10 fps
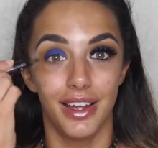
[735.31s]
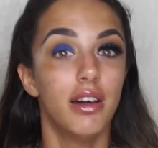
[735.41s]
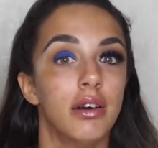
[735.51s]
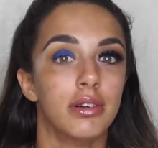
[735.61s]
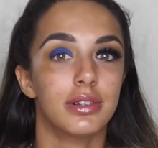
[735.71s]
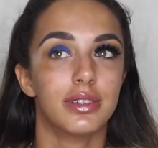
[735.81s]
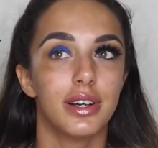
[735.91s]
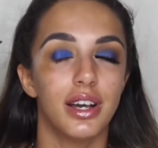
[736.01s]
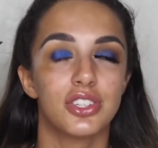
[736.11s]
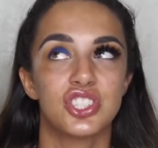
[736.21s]
oh
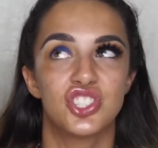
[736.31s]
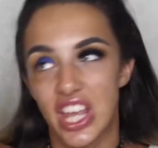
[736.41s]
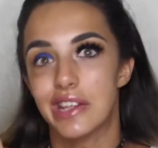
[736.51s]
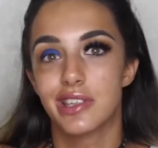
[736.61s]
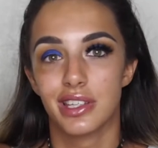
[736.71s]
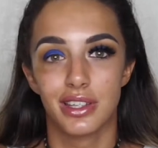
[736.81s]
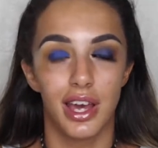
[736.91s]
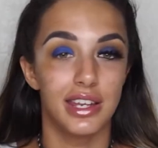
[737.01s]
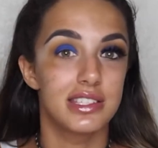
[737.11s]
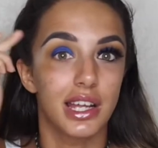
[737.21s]
shit.
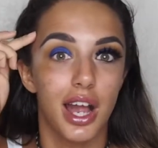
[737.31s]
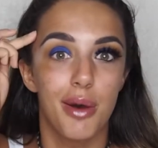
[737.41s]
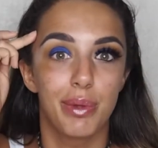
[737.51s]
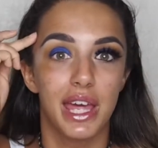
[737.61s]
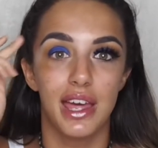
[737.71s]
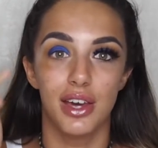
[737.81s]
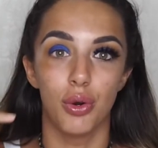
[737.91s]
And it's like up here,